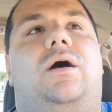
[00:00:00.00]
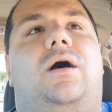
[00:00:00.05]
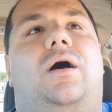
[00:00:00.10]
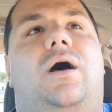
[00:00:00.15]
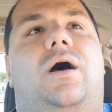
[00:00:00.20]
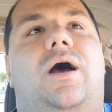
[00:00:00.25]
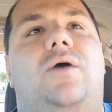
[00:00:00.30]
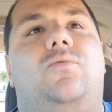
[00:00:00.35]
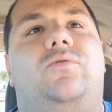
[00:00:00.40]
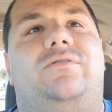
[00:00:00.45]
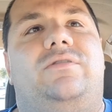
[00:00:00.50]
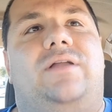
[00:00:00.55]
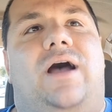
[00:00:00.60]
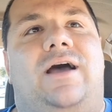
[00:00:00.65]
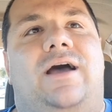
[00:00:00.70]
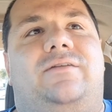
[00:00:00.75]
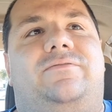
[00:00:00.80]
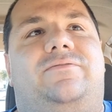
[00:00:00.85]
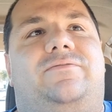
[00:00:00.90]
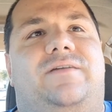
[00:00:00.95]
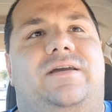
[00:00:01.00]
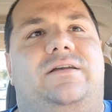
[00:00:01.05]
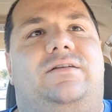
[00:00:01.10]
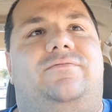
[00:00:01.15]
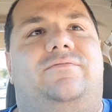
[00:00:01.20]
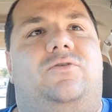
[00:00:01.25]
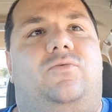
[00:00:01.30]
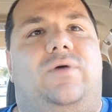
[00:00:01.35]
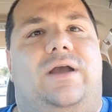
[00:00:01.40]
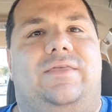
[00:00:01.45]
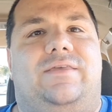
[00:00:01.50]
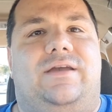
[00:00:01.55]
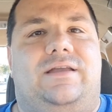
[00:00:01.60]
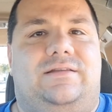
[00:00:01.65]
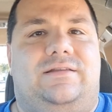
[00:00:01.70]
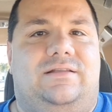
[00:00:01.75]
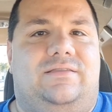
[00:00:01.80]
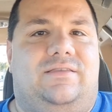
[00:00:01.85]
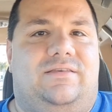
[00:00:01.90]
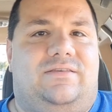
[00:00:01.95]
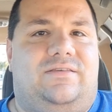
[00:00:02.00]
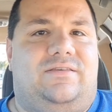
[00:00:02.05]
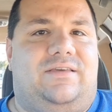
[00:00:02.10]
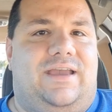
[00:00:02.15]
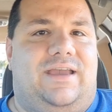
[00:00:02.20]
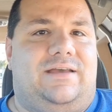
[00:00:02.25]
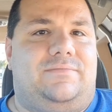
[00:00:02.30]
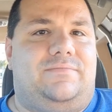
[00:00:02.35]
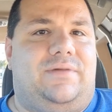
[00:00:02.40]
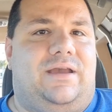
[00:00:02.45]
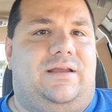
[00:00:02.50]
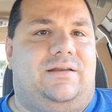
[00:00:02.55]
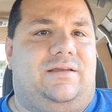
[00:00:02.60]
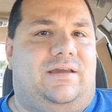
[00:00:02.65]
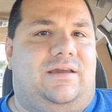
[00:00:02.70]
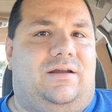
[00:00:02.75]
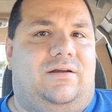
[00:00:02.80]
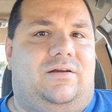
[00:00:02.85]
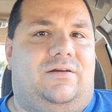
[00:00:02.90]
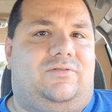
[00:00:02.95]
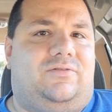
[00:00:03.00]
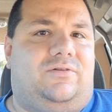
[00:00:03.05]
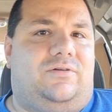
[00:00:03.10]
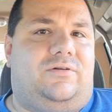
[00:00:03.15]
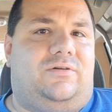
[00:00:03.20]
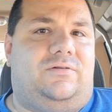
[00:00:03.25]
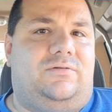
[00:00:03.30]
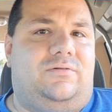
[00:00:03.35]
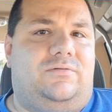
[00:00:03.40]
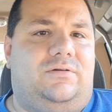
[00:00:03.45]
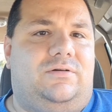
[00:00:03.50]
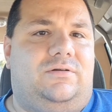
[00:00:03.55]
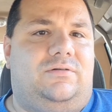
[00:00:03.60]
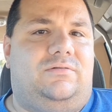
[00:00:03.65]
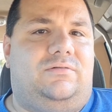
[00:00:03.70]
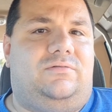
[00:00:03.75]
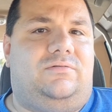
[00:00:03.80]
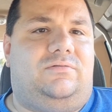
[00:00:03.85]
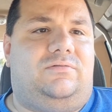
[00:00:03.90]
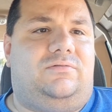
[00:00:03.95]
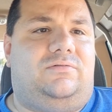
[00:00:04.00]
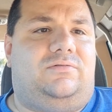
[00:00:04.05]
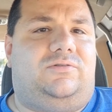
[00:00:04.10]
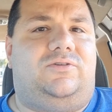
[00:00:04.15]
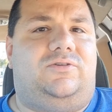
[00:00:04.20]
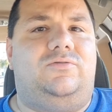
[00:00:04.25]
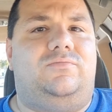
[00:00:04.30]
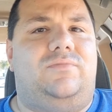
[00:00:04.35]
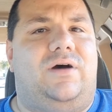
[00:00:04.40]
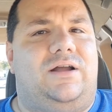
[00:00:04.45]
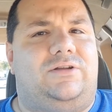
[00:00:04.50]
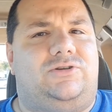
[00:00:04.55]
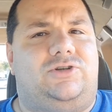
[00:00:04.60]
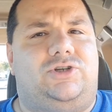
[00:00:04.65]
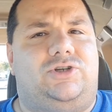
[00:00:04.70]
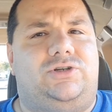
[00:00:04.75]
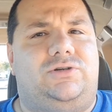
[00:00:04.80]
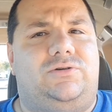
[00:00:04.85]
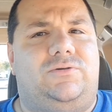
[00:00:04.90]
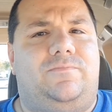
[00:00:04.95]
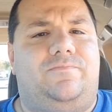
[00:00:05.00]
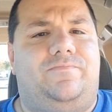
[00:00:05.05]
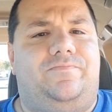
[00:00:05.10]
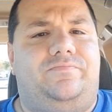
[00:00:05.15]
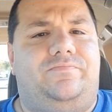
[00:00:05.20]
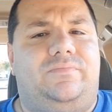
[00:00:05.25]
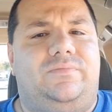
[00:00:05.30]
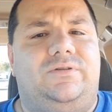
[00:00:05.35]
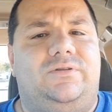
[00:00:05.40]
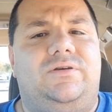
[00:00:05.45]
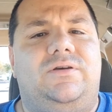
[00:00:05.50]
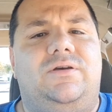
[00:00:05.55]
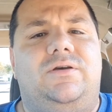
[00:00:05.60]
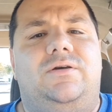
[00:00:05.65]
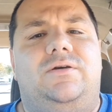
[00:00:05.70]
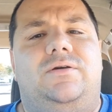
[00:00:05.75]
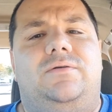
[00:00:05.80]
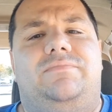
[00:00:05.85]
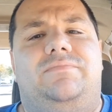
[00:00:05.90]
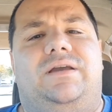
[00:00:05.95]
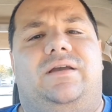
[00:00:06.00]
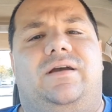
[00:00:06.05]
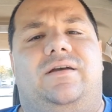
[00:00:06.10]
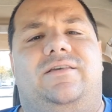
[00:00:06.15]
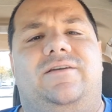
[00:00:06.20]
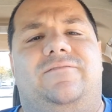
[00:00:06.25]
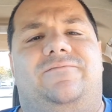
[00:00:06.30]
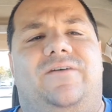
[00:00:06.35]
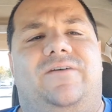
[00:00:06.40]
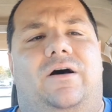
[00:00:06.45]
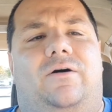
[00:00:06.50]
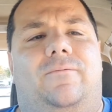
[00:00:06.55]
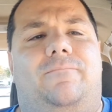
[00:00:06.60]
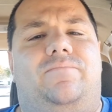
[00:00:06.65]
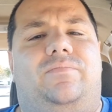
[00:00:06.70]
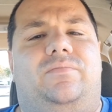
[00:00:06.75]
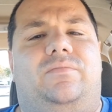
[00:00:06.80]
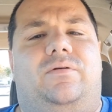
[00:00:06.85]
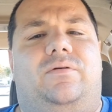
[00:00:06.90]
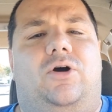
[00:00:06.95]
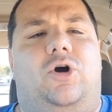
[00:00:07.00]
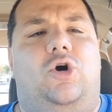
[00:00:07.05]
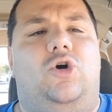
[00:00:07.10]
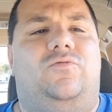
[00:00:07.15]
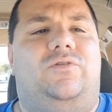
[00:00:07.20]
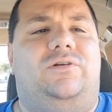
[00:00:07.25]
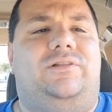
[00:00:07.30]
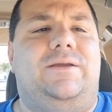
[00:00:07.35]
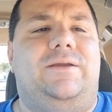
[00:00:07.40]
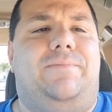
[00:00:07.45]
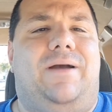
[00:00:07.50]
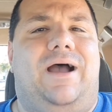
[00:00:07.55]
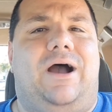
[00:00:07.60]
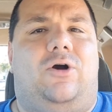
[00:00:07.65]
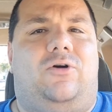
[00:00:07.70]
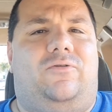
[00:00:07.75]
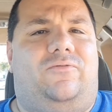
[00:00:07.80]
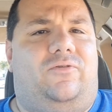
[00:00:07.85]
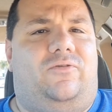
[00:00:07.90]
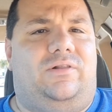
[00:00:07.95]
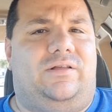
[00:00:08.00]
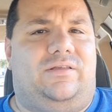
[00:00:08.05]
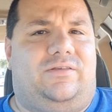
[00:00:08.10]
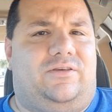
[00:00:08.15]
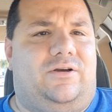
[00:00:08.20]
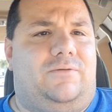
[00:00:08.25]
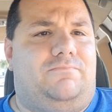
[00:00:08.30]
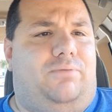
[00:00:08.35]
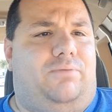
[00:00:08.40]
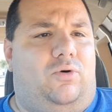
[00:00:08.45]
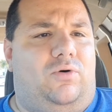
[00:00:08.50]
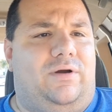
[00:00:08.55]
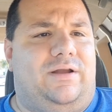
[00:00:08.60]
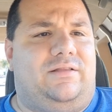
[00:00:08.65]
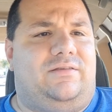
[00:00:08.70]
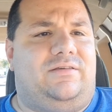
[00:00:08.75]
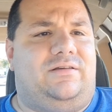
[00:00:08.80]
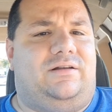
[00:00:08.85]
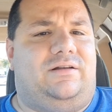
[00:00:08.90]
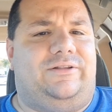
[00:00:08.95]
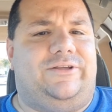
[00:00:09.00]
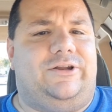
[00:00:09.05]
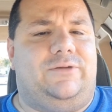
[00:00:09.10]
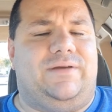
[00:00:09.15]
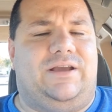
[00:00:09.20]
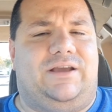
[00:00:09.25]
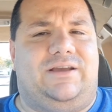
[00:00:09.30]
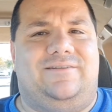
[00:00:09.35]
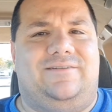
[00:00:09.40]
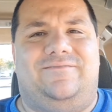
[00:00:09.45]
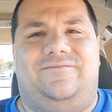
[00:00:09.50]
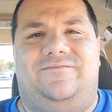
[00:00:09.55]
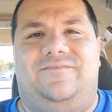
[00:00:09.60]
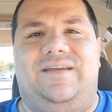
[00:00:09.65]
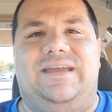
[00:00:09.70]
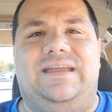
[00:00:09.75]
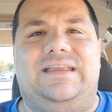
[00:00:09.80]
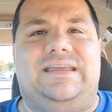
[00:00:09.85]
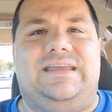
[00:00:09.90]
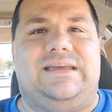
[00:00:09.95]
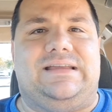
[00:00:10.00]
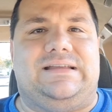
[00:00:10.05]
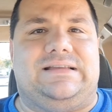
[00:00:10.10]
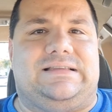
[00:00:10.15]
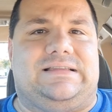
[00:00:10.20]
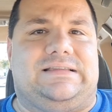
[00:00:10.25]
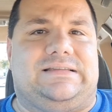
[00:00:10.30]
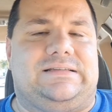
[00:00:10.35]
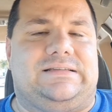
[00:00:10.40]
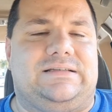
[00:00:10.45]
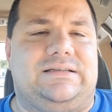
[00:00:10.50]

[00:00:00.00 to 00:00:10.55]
I was not a fan of the way they did the Sandman character too much, because he felt overly powerful at some points and a little bit convenient.